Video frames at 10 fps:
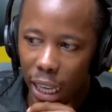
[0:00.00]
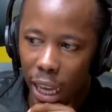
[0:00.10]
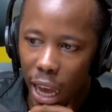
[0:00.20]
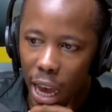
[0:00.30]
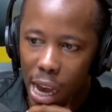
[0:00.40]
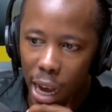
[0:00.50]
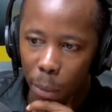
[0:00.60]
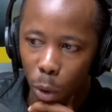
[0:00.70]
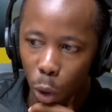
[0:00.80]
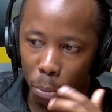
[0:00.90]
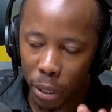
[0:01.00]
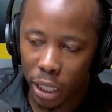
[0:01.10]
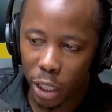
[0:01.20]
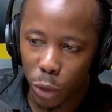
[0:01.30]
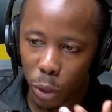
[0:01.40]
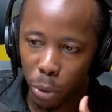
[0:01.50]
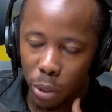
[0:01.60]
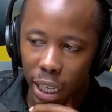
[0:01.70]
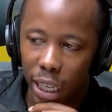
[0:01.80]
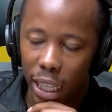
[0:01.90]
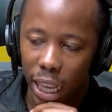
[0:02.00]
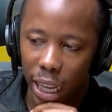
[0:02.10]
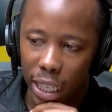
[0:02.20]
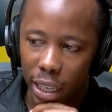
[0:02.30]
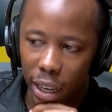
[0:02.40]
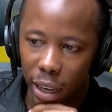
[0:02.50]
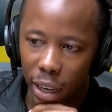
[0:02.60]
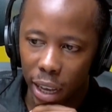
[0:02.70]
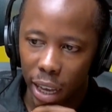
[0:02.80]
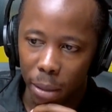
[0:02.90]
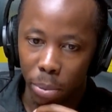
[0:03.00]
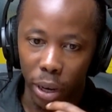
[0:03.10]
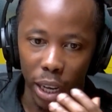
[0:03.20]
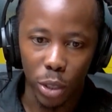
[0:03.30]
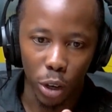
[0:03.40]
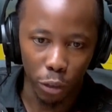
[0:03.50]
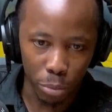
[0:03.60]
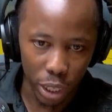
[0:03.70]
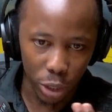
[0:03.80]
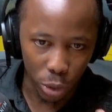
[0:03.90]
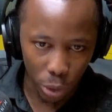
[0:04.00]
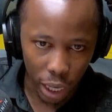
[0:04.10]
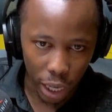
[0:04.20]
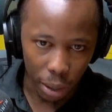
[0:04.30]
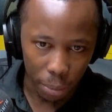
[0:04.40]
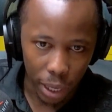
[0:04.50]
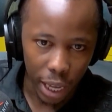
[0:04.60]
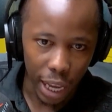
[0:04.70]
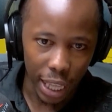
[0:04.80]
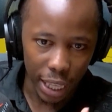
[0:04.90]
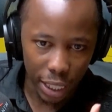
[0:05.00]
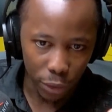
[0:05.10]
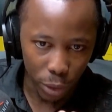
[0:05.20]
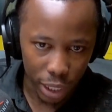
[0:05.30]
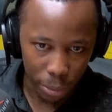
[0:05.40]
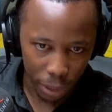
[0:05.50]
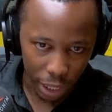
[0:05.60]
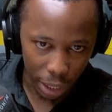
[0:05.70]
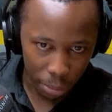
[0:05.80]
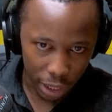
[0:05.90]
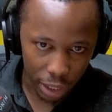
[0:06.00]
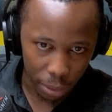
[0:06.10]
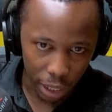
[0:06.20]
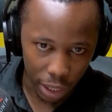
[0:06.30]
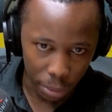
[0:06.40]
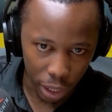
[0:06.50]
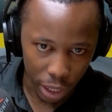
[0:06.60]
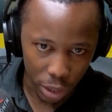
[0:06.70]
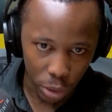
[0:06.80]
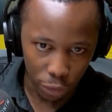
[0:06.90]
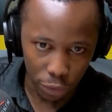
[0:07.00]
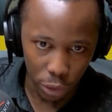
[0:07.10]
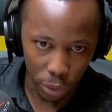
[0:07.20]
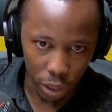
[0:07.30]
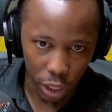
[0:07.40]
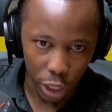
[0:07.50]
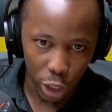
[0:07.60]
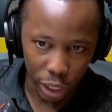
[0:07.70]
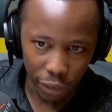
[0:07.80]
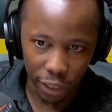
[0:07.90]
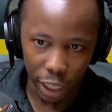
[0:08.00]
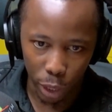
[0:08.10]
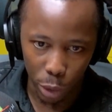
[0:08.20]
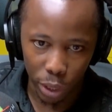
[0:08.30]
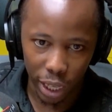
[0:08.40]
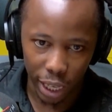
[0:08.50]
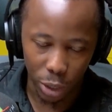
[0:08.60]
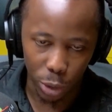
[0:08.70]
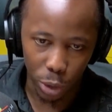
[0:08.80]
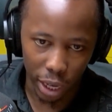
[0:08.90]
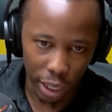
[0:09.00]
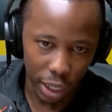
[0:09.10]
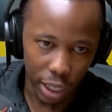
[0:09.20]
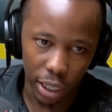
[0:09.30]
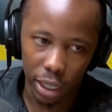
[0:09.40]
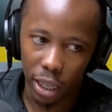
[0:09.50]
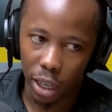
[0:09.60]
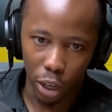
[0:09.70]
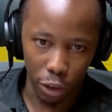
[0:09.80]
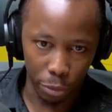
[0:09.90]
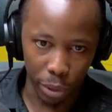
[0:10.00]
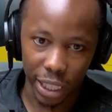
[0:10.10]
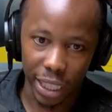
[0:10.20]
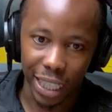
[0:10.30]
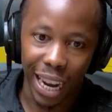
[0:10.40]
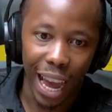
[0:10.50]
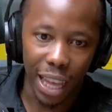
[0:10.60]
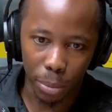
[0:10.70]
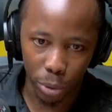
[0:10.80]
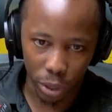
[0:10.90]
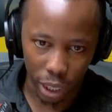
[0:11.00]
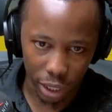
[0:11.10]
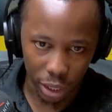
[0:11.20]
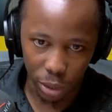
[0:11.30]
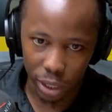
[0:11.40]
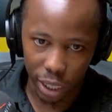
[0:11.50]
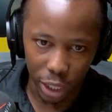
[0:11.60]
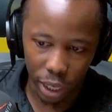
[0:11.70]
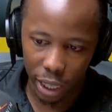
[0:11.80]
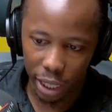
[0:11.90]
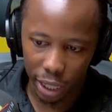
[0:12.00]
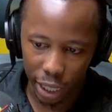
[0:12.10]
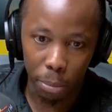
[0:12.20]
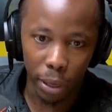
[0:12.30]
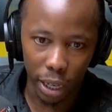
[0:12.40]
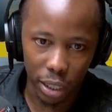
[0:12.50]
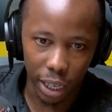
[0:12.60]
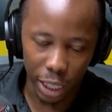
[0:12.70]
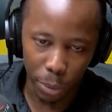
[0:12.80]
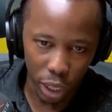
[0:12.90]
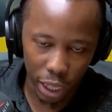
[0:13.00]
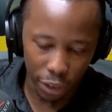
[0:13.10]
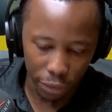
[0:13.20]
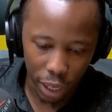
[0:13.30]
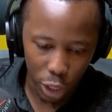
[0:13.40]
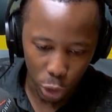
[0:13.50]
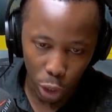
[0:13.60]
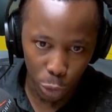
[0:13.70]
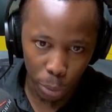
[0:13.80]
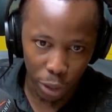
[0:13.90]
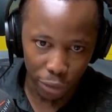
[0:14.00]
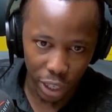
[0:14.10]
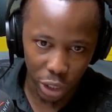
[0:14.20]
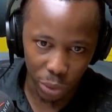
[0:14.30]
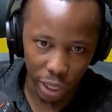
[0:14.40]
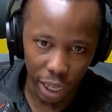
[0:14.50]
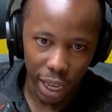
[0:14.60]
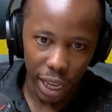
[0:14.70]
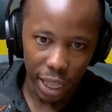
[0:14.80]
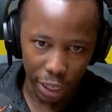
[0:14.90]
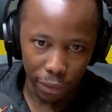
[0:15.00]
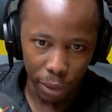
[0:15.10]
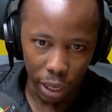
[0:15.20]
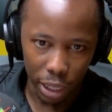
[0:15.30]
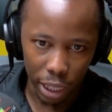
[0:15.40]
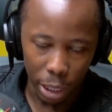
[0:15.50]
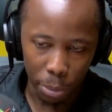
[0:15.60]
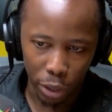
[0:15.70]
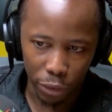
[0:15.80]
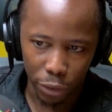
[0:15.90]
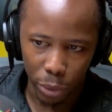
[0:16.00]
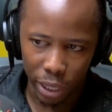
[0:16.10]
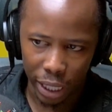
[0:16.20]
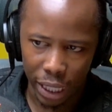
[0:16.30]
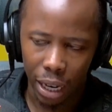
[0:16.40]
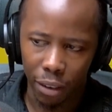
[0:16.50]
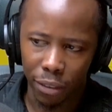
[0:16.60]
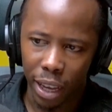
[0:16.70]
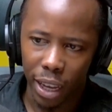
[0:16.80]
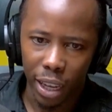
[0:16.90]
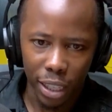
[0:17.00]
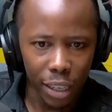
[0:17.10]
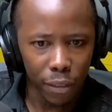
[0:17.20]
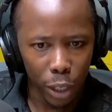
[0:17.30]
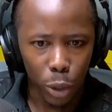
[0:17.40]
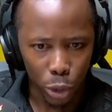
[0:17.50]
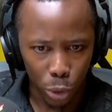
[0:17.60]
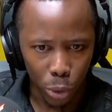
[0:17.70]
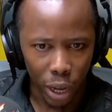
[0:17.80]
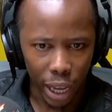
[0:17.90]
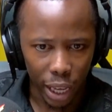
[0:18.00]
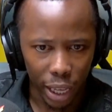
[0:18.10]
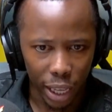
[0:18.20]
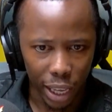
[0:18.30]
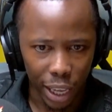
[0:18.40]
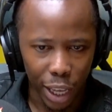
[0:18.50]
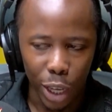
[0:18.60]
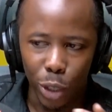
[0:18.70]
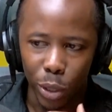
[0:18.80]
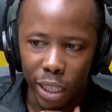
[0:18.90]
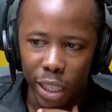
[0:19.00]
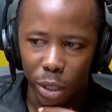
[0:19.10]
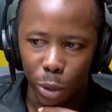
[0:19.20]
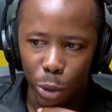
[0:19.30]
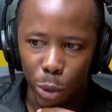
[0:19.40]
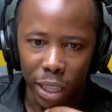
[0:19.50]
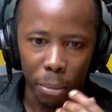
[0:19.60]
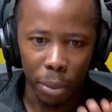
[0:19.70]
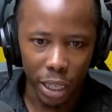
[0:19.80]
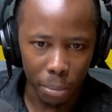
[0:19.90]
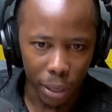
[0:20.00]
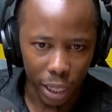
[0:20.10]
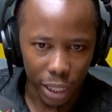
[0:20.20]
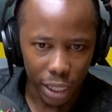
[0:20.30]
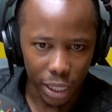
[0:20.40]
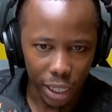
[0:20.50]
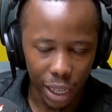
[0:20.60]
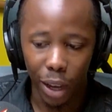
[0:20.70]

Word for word: day, um, on BD you reported that uh, the price of bread is going up, yeah. and this of course has been impacted by the price of fuel. Mm-hmm. So definitely we're looking at also hiking of prices in other products because literally they depend, especially if it's going through manufacturing. They, def- uh, they depend on fuel and stuff. It's definitely going to go high. Mm-hmm. So this is also another big impact. Yeah,